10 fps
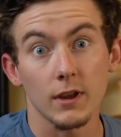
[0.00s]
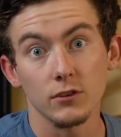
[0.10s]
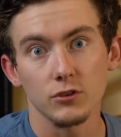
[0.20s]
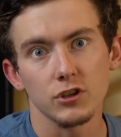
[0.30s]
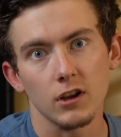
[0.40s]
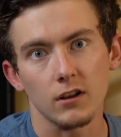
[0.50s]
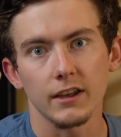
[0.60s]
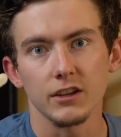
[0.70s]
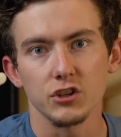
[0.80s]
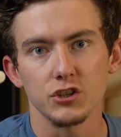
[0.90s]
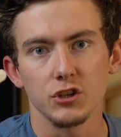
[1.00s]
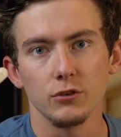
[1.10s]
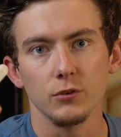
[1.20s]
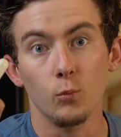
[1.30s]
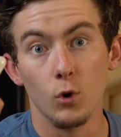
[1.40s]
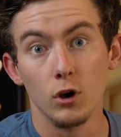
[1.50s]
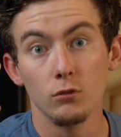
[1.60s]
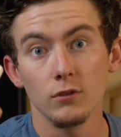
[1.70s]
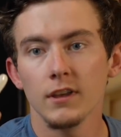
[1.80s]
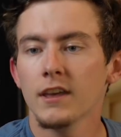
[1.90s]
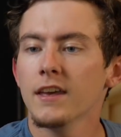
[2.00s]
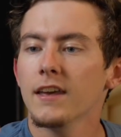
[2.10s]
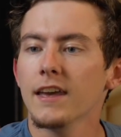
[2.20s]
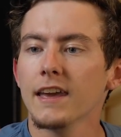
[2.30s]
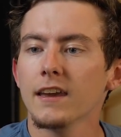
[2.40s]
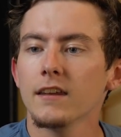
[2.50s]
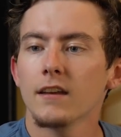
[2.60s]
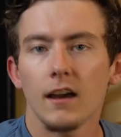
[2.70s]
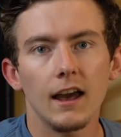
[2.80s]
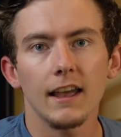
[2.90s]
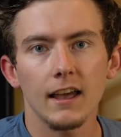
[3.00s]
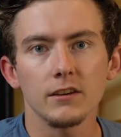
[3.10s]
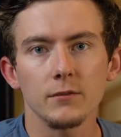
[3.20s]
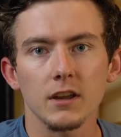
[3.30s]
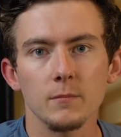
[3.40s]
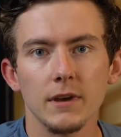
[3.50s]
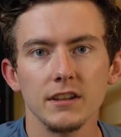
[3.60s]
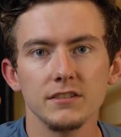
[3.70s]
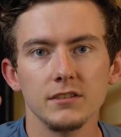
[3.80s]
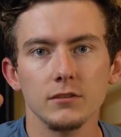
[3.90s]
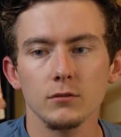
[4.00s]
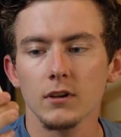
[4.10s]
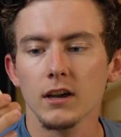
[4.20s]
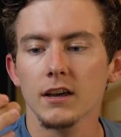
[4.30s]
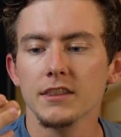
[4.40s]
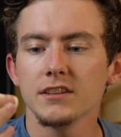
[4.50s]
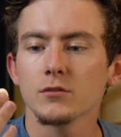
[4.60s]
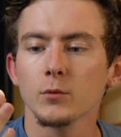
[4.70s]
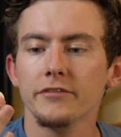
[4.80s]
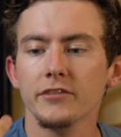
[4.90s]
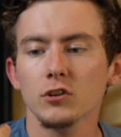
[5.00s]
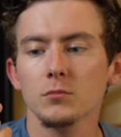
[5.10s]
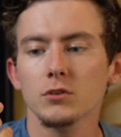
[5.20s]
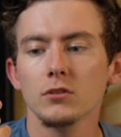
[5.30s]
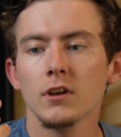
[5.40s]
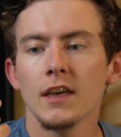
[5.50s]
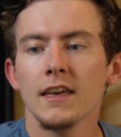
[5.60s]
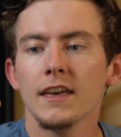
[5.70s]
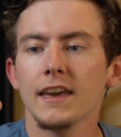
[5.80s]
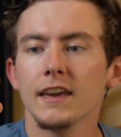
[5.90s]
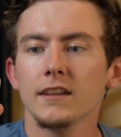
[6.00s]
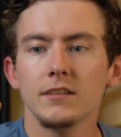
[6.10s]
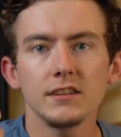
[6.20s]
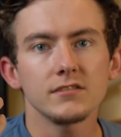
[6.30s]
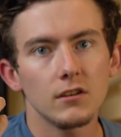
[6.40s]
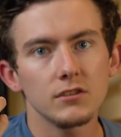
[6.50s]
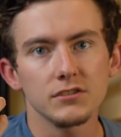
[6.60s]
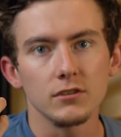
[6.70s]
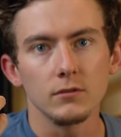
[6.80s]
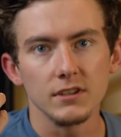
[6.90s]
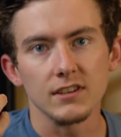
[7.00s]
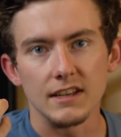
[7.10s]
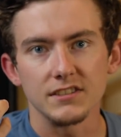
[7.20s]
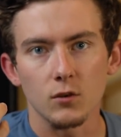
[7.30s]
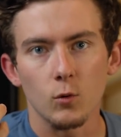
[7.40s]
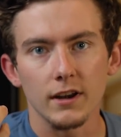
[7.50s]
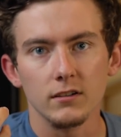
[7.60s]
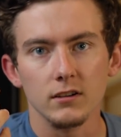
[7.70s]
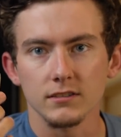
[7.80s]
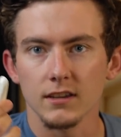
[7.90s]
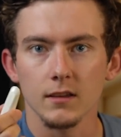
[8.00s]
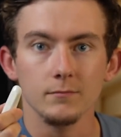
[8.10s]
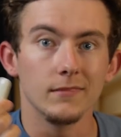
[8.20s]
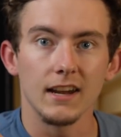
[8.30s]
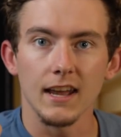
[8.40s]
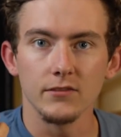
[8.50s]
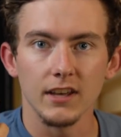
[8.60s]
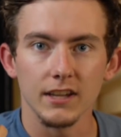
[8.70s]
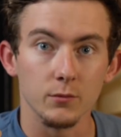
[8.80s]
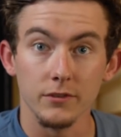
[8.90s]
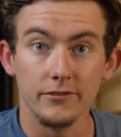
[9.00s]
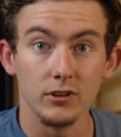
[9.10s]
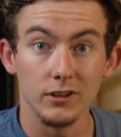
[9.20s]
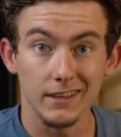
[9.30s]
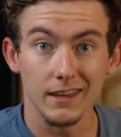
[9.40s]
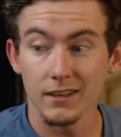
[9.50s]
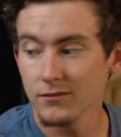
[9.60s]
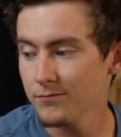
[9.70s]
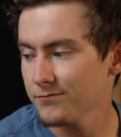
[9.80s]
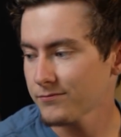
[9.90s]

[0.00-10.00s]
regular chalk like I just showed you won't, and I highly recommend it too. These are refillable, and this also has lasted quite a long time, and I haven't had to refill it yet.